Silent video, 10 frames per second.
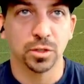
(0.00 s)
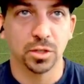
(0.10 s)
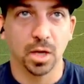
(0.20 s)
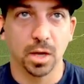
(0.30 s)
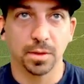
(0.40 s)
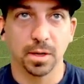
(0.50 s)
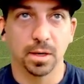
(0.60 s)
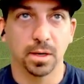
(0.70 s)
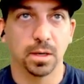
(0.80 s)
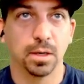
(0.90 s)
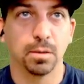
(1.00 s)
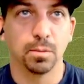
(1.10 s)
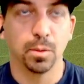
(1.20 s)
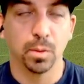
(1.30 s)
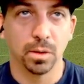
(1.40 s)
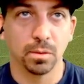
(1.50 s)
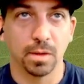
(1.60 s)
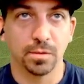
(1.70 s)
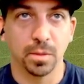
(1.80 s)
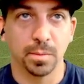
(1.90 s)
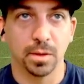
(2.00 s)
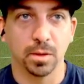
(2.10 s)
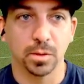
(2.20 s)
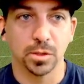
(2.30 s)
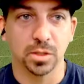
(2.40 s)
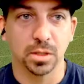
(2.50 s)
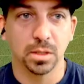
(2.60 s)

shot there. We were left of the pin though, which is good.